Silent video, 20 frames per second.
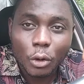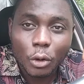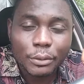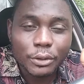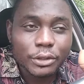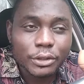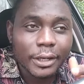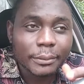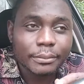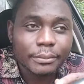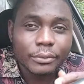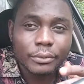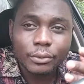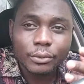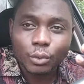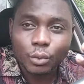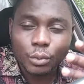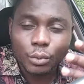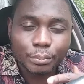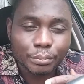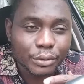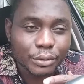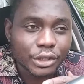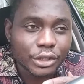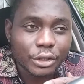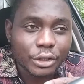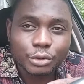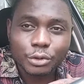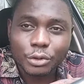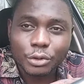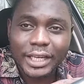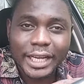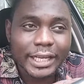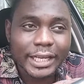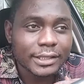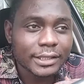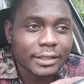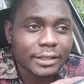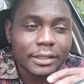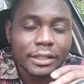You opened up, put it on your
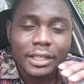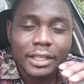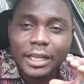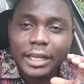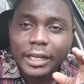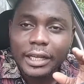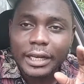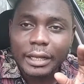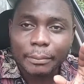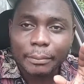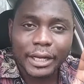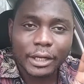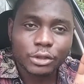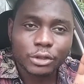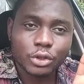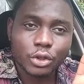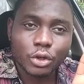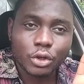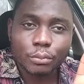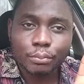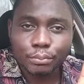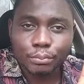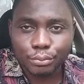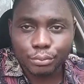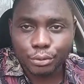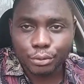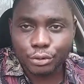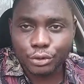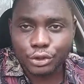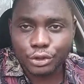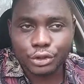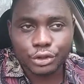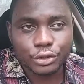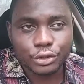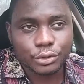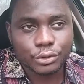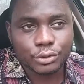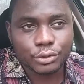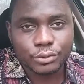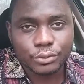nightie. The pastor
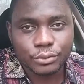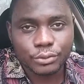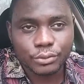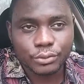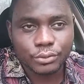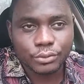pushed you.